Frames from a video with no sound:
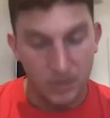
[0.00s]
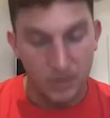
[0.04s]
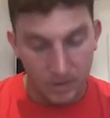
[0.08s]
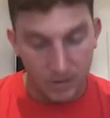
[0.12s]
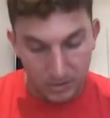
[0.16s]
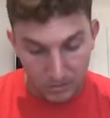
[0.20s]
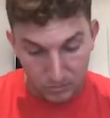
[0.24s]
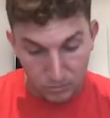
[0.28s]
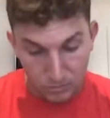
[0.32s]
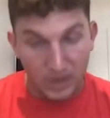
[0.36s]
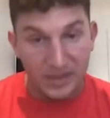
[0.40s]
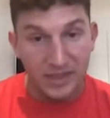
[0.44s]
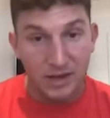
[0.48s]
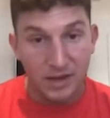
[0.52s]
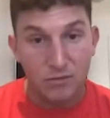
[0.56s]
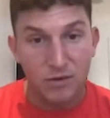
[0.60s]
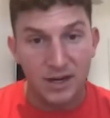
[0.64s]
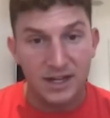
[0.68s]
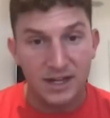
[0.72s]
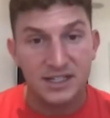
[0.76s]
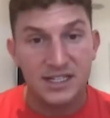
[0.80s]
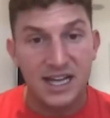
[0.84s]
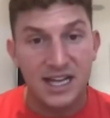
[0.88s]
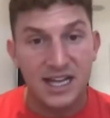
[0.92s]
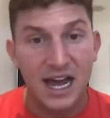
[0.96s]
when they're
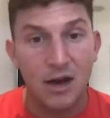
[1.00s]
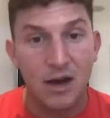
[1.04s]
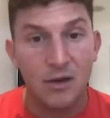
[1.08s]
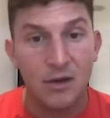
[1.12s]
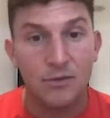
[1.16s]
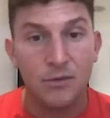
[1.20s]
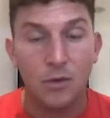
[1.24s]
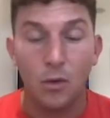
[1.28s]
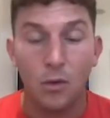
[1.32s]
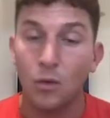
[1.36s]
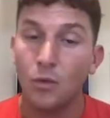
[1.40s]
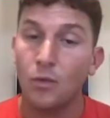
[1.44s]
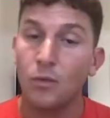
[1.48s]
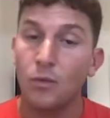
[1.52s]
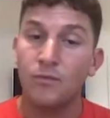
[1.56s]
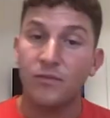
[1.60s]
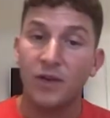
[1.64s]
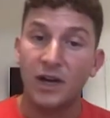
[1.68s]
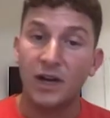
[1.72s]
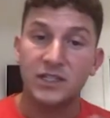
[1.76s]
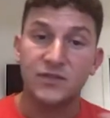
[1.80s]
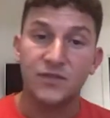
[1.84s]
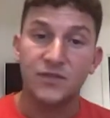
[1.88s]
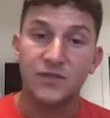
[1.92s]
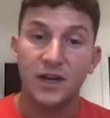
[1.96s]
written down, or
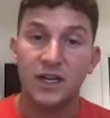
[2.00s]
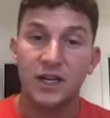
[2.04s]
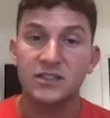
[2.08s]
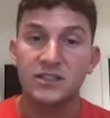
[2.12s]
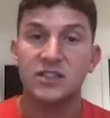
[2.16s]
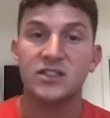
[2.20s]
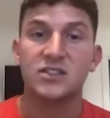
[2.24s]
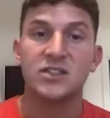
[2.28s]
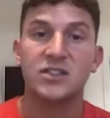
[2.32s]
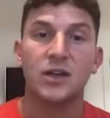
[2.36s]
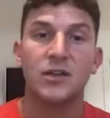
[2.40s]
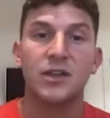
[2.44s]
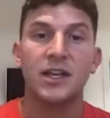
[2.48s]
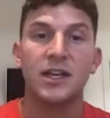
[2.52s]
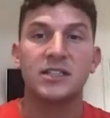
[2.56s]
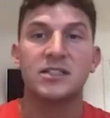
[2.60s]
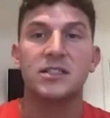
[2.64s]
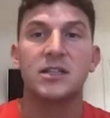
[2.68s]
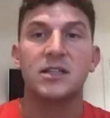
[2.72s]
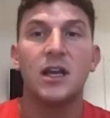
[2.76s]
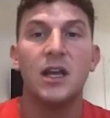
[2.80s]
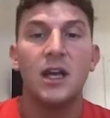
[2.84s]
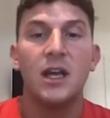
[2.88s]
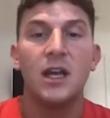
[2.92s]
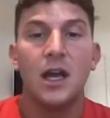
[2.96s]
vice versa. So that's
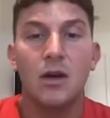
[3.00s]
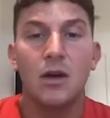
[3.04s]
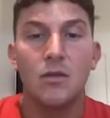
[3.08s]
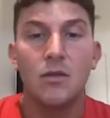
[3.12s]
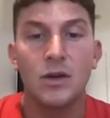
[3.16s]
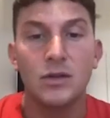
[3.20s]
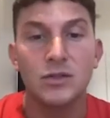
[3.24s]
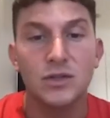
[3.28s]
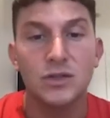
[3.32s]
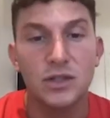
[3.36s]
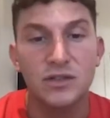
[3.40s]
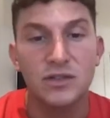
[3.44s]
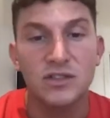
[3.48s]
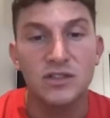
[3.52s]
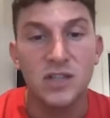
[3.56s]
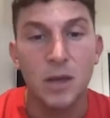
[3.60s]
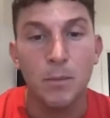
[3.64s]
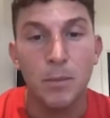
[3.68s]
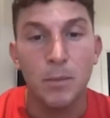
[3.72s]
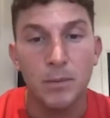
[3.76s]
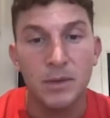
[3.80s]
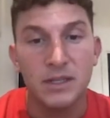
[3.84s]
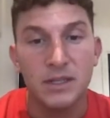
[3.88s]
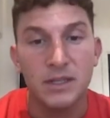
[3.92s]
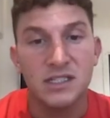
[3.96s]
a real sort of
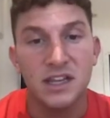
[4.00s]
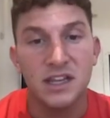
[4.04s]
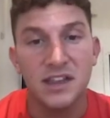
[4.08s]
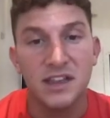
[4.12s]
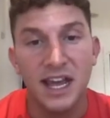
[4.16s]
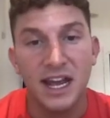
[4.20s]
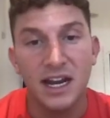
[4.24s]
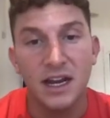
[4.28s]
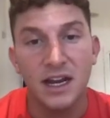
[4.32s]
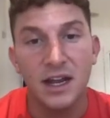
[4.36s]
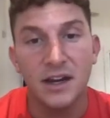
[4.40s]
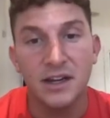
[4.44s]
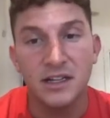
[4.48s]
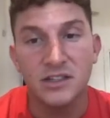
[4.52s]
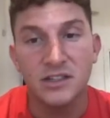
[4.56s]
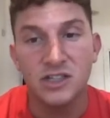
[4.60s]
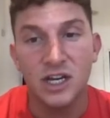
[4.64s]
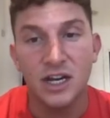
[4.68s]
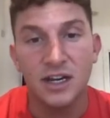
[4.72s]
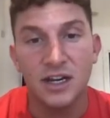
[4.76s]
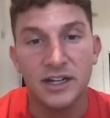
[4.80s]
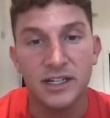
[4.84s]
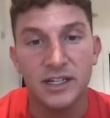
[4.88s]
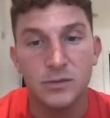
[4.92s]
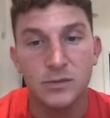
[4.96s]
supplement to their learning
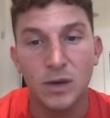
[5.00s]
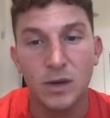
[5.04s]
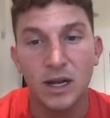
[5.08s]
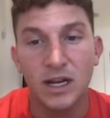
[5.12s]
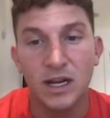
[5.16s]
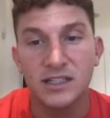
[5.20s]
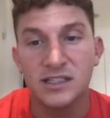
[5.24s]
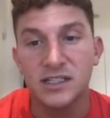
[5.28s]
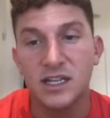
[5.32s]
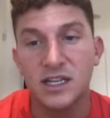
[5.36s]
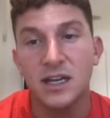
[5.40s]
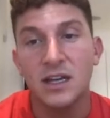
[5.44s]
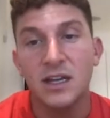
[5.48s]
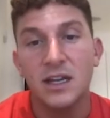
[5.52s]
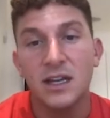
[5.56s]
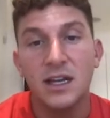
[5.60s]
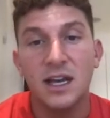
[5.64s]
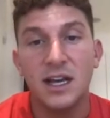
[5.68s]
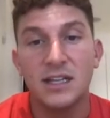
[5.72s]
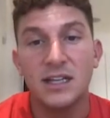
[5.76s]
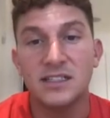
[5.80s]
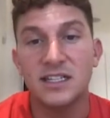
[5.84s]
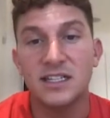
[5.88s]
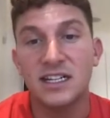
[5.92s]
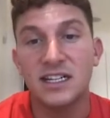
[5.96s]
journey, as well as
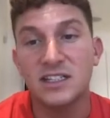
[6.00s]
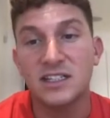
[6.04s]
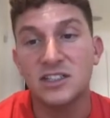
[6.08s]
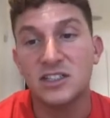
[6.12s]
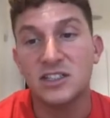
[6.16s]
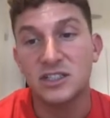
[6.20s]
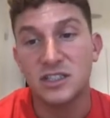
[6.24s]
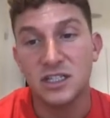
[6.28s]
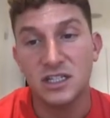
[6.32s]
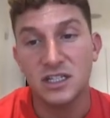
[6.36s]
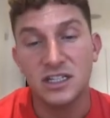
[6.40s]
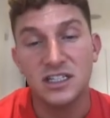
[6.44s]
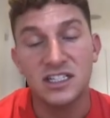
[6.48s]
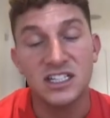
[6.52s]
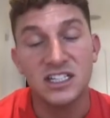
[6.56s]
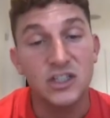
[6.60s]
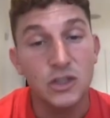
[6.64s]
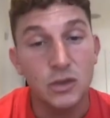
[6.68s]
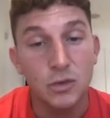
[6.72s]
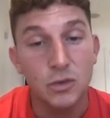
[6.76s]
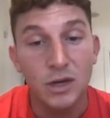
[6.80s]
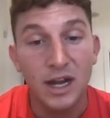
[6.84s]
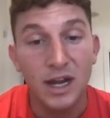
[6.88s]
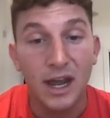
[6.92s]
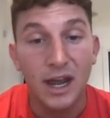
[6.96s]
an English as an
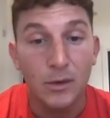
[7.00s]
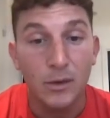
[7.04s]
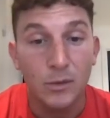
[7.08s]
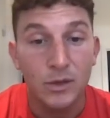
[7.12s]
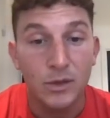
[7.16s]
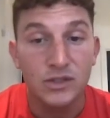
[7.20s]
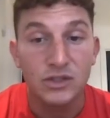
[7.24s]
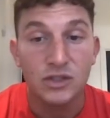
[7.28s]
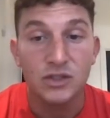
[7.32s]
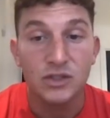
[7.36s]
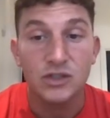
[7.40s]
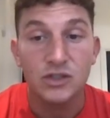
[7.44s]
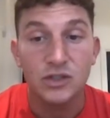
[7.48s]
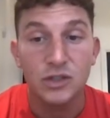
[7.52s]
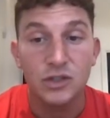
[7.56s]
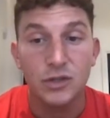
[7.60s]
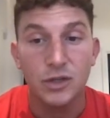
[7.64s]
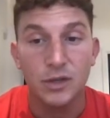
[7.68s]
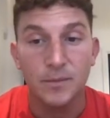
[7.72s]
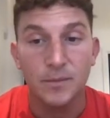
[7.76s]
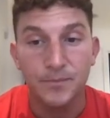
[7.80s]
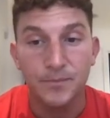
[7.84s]
additional language student.